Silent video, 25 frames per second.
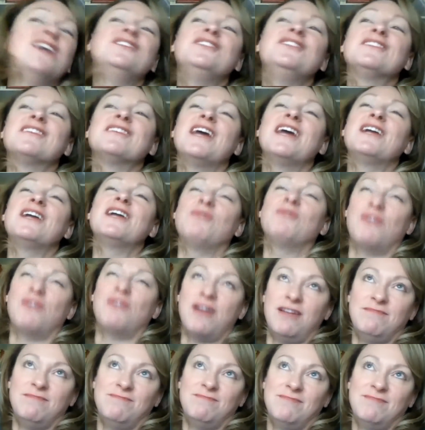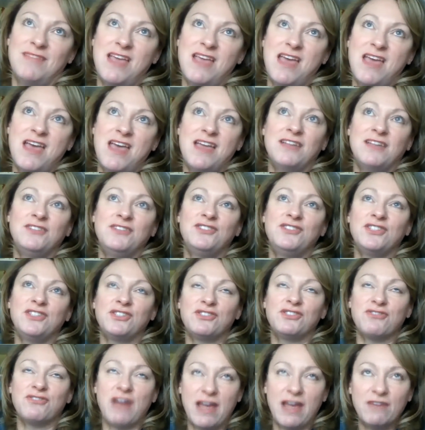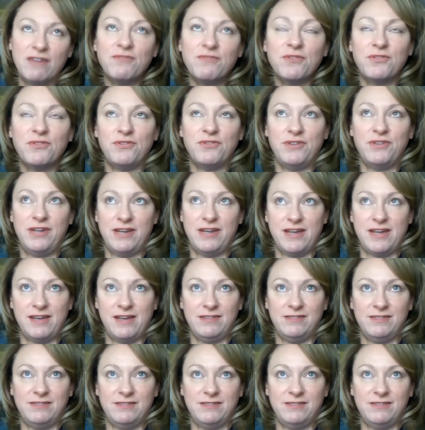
like, "Laura, just try it for 30 days.